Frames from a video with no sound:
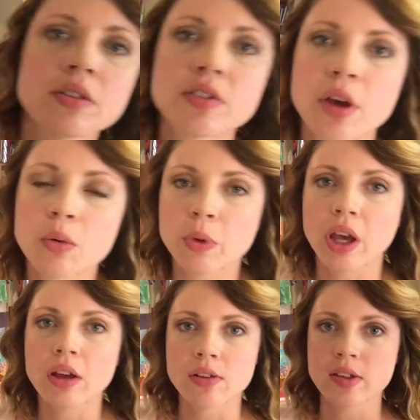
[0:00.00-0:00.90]
So we
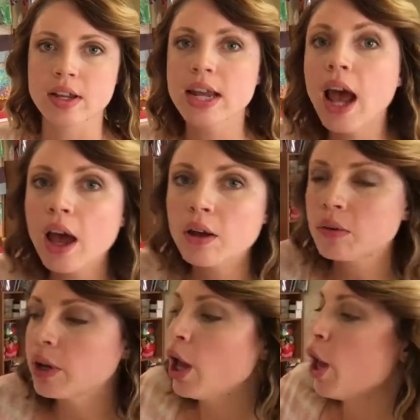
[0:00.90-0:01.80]
all sit
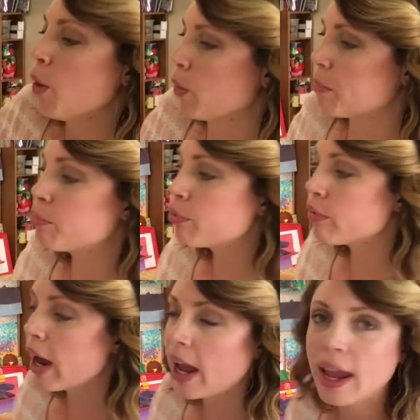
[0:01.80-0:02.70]
down, we
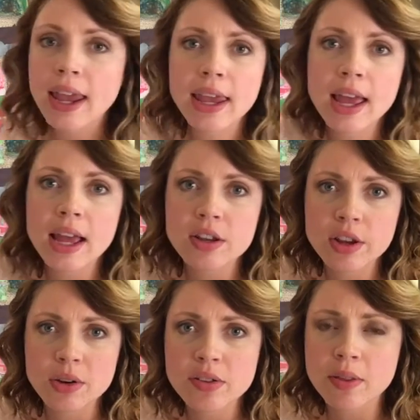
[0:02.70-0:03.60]
pray, and, you
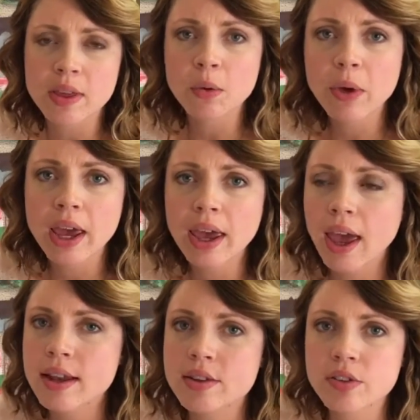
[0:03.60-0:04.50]
know, just something quick
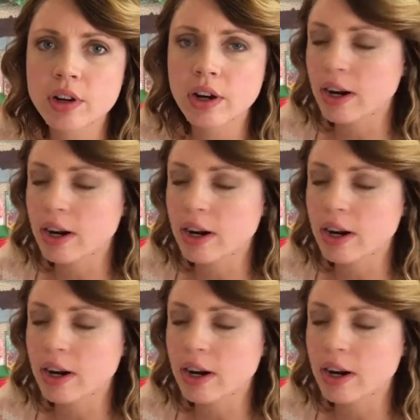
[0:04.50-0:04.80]
to start